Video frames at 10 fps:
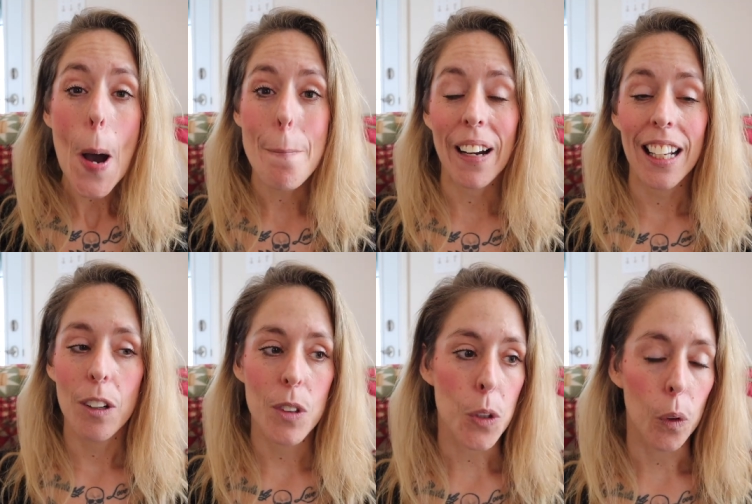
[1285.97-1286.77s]
But
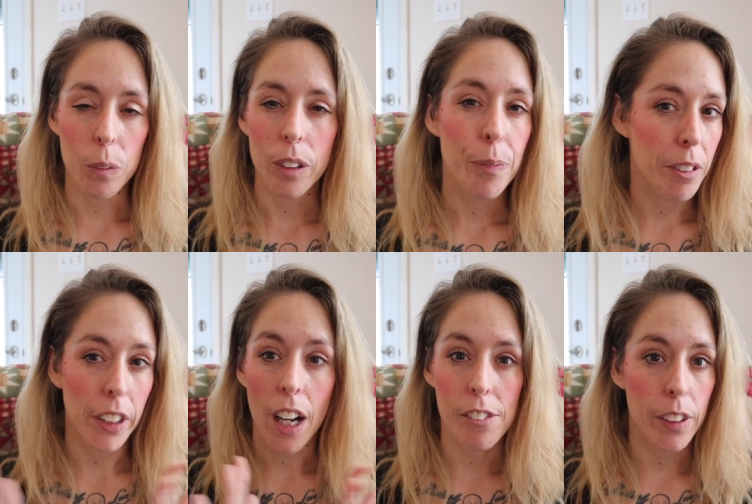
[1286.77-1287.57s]
it was horrible. The
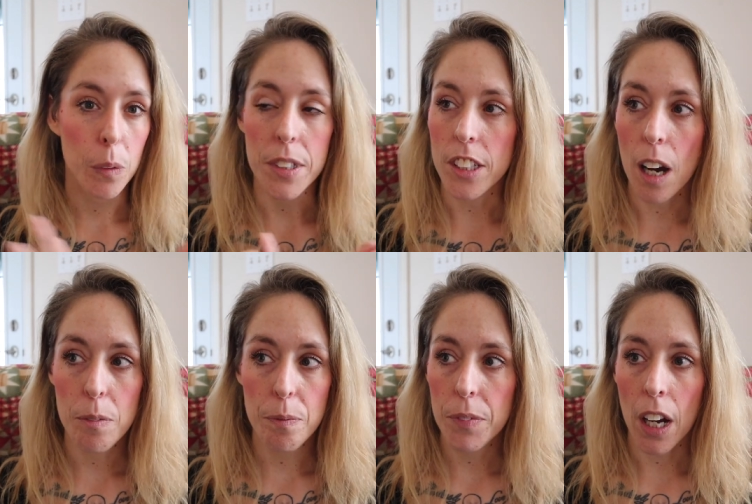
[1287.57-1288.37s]
recovery was
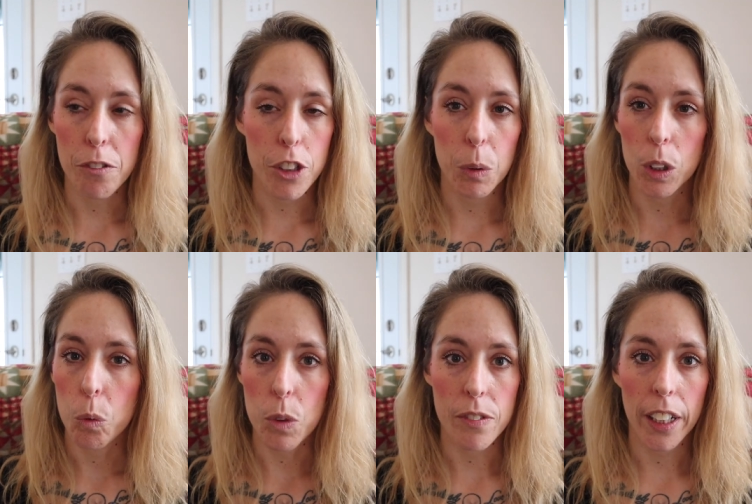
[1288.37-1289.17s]
not comfortable,
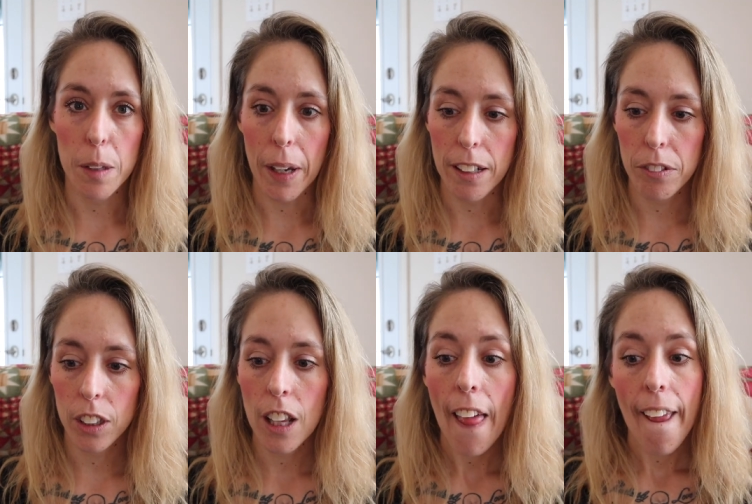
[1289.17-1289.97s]
was very
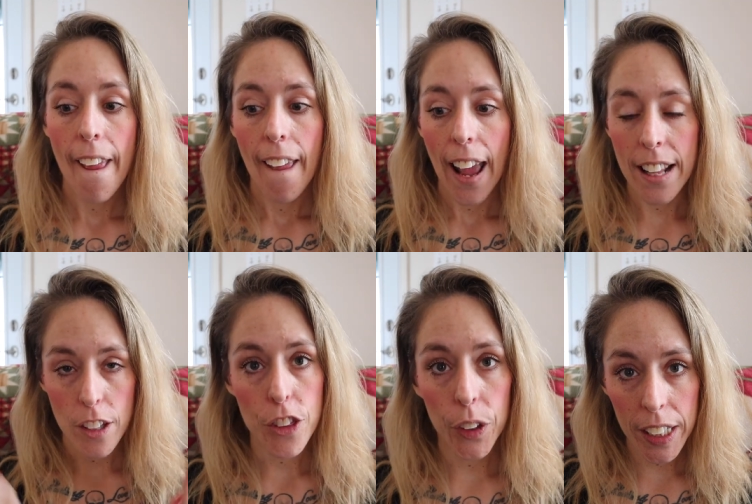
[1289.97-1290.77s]
painful. And
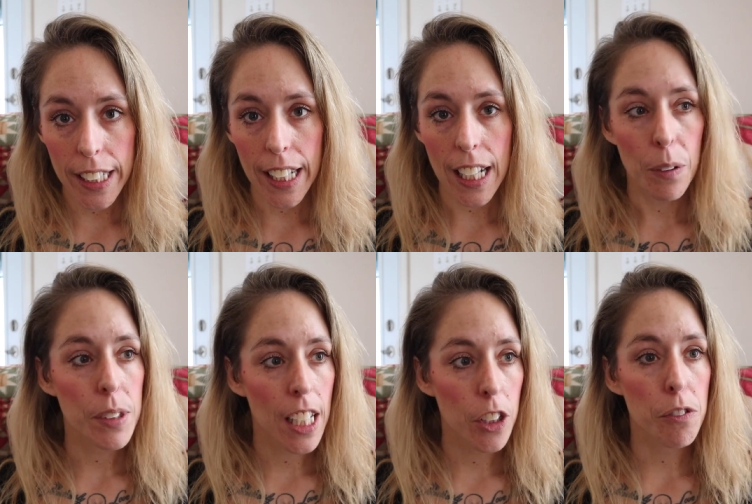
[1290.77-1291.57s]
the thirty day, I will
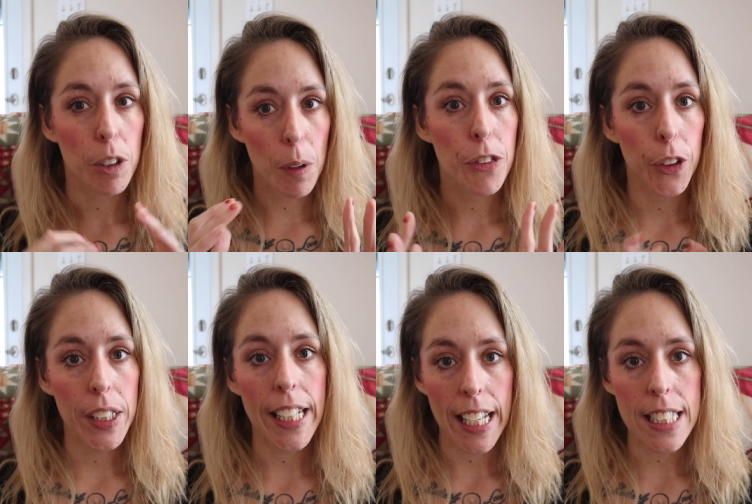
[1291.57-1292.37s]
tell you, for about
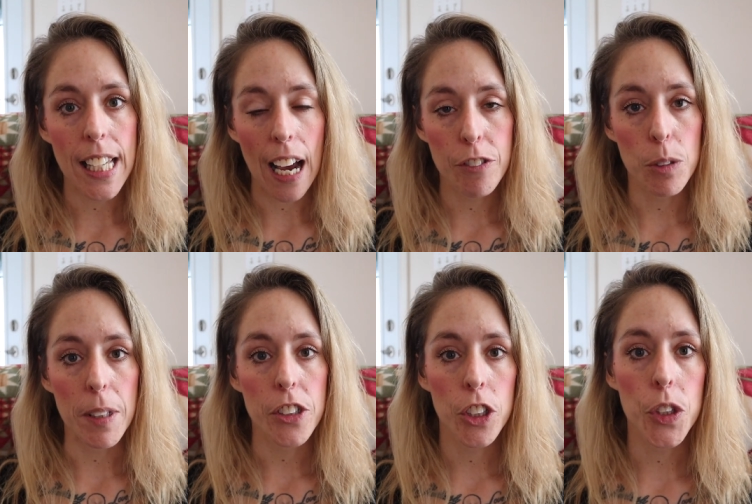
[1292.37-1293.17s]
thirty days after my
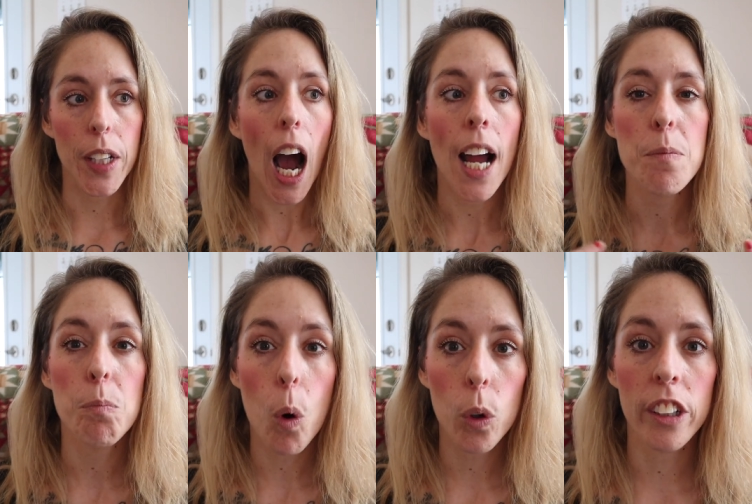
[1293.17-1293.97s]
surgery, I
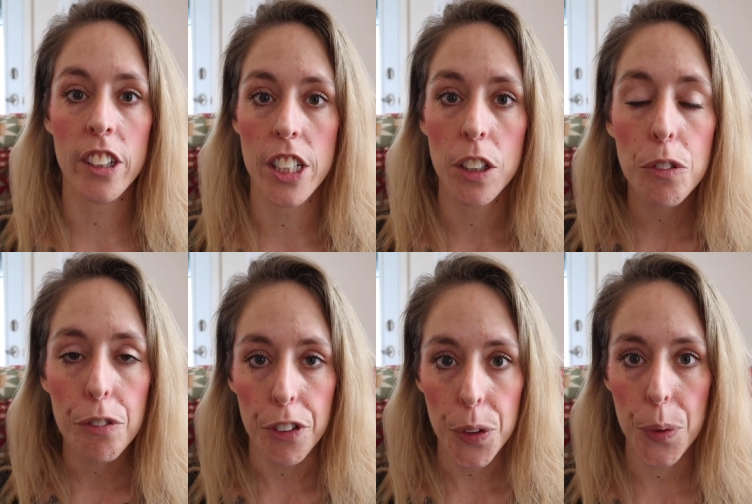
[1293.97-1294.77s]
mourned
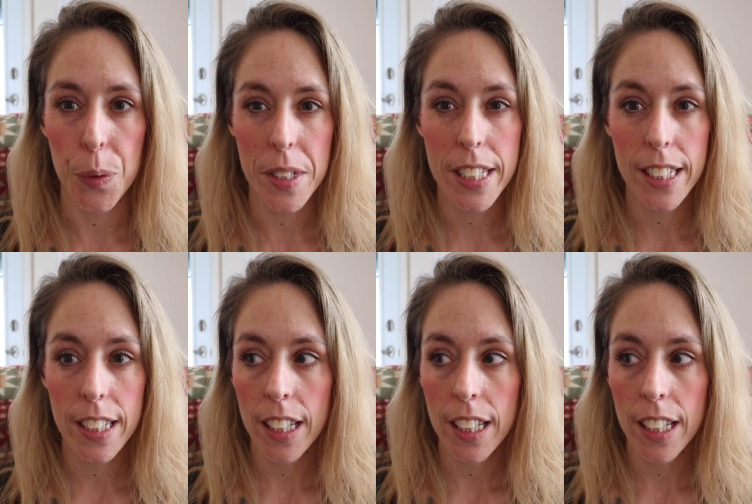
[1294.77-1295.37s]
food.